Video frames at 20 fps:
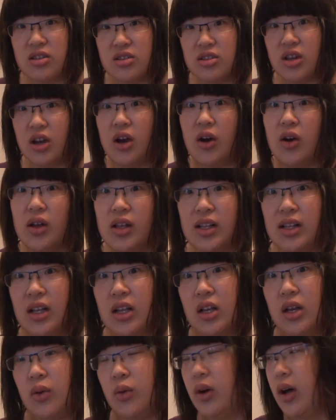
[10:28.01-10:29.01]
So,
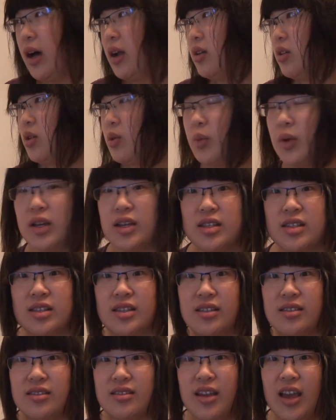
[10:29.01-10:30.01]
well, out of your
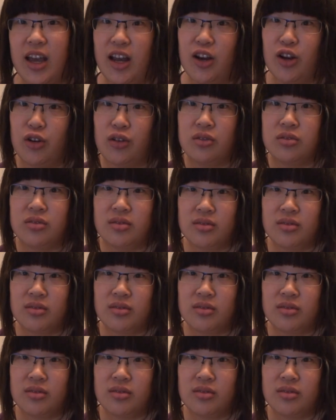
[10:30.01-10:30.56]
wig's hair.